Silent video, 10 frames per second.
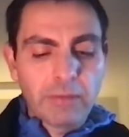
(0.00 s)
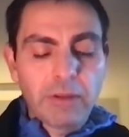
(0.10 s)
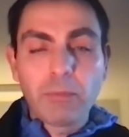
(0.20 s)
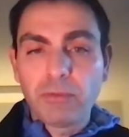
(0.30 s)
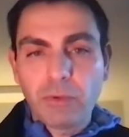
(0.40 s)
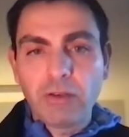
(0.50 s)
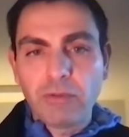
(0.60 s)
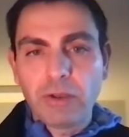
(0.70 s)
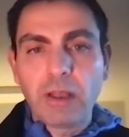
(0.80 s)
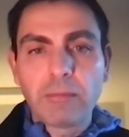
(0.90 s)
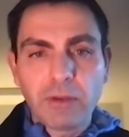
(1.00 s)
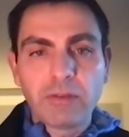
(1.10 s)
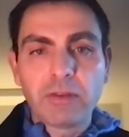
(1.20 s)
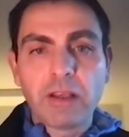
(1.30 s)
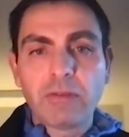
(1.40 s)
demonstration and
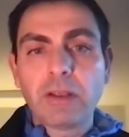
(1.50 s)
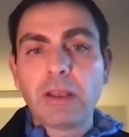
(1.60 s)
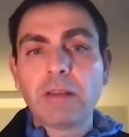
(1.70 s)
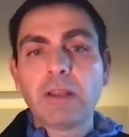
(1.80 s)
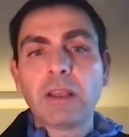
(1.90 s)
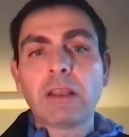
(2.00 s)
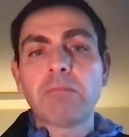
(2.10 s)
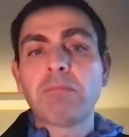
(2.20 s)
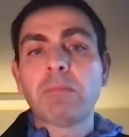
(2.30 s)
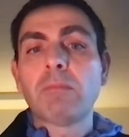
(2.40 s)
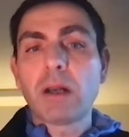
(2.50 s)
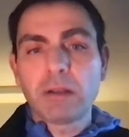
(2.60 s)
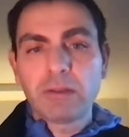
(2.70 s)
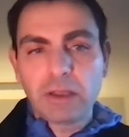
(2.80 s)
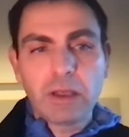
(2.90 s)
presentation is a
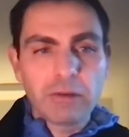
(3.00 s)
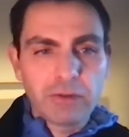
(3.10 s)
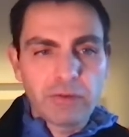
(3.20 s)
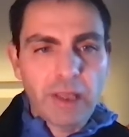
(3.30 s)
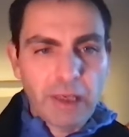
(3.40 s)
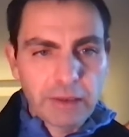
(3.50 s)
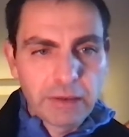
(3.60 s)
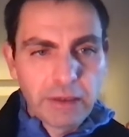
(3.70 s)
modern technology stack.